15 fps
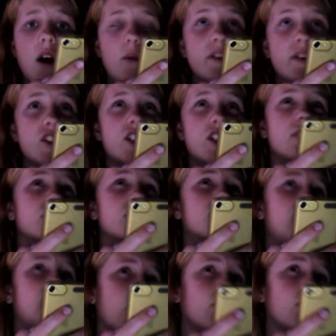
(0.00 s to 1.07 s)
We should go
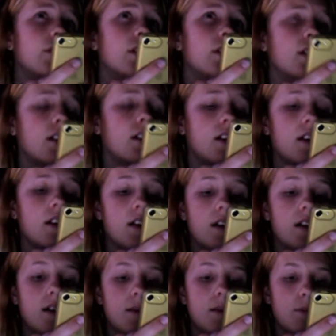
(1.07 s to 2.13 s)
south.
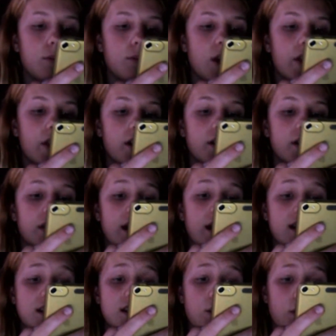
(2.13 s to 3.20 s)
Brother, that
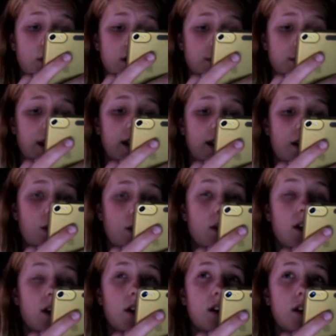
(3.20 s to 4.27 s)
is the worst way to go.
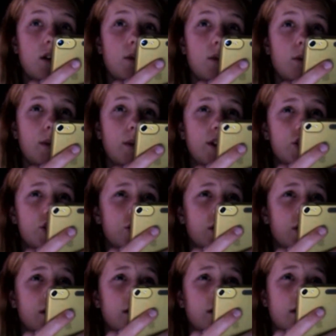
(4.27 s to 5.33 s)
We
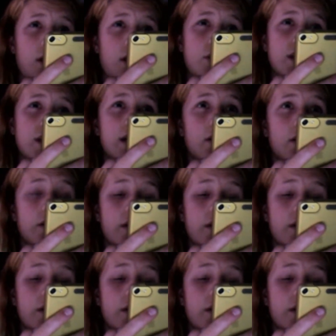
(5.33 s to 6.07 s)
should go south.